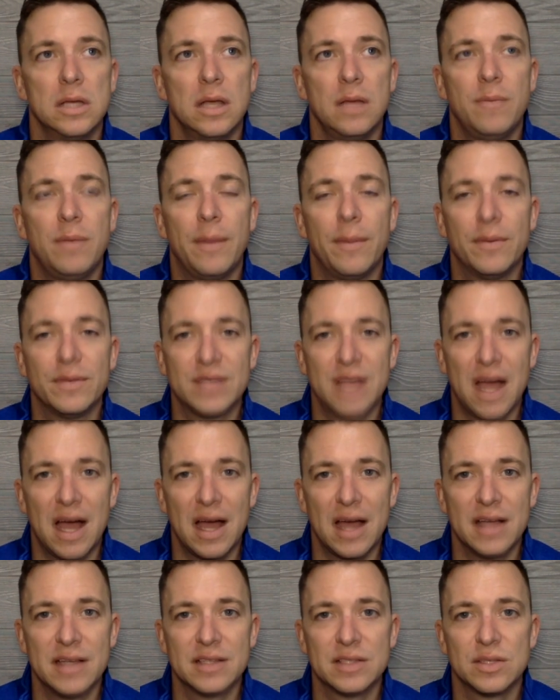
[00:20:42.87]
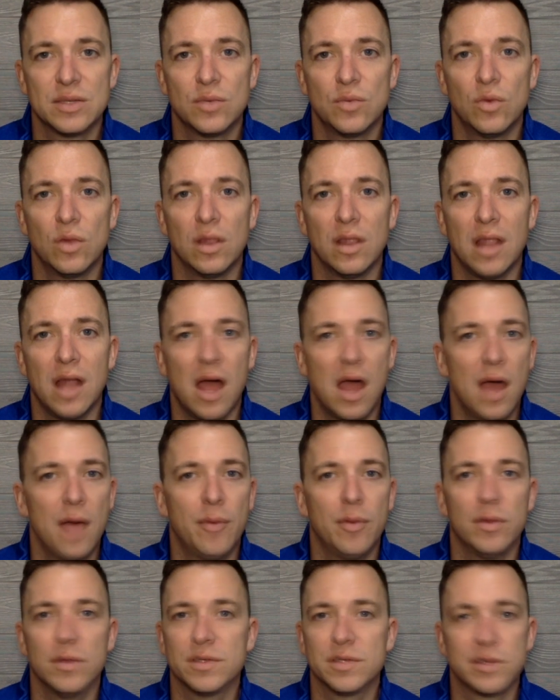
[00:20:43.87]
in people's eyes,
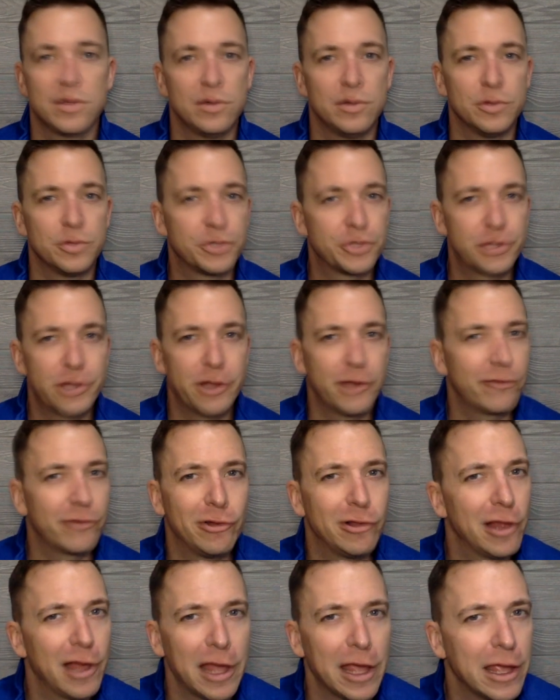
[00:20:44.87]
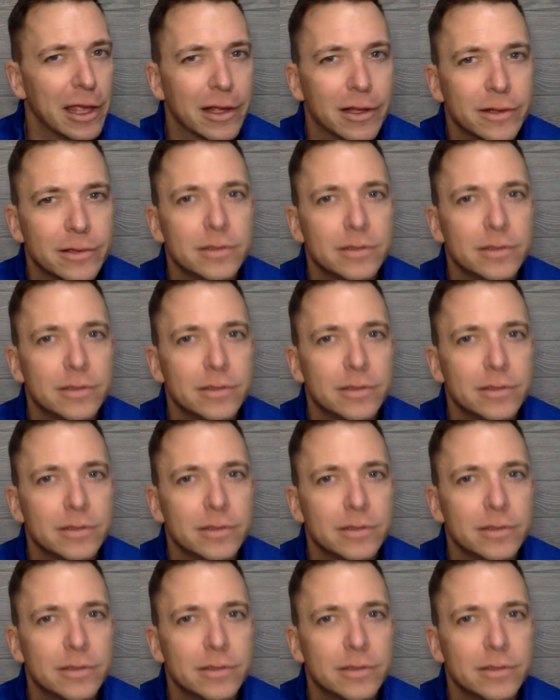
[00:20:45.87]
reliable as an old Chevrolet.